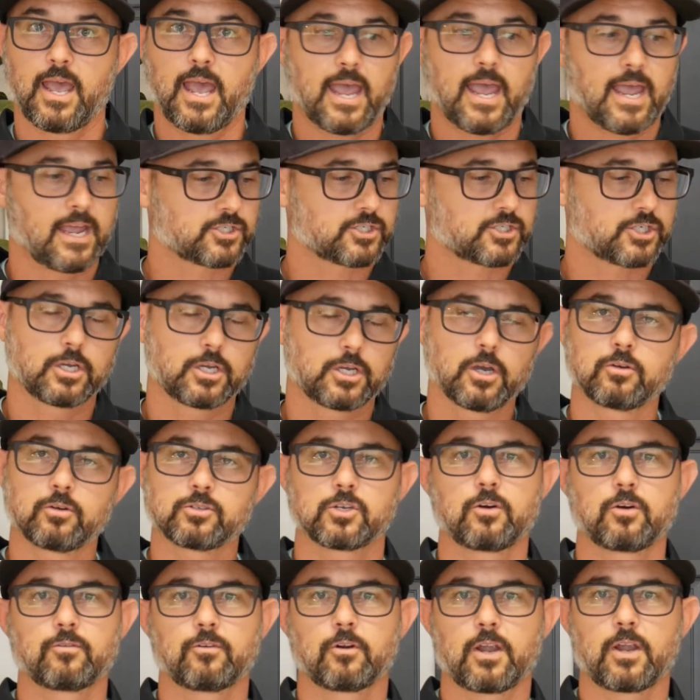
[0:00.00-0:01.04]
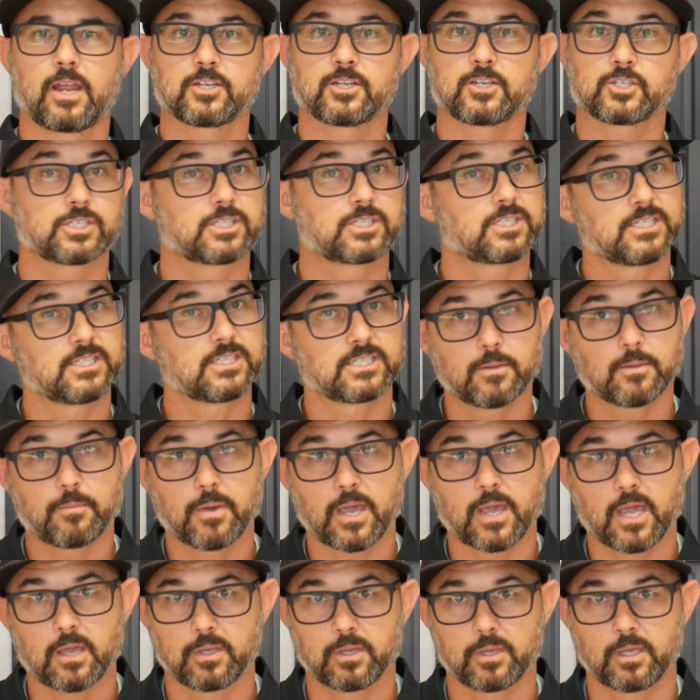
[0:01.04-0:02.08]
And she goes over and she sees the
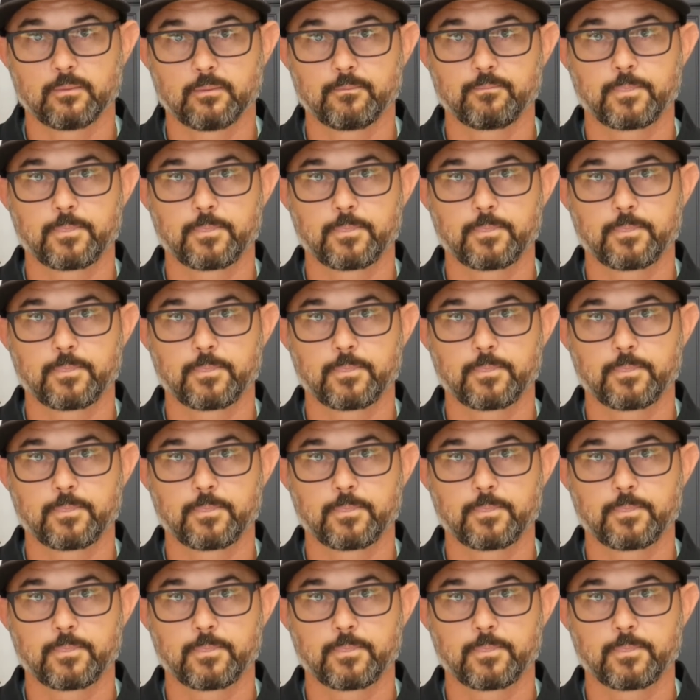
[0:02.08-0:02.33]
baby,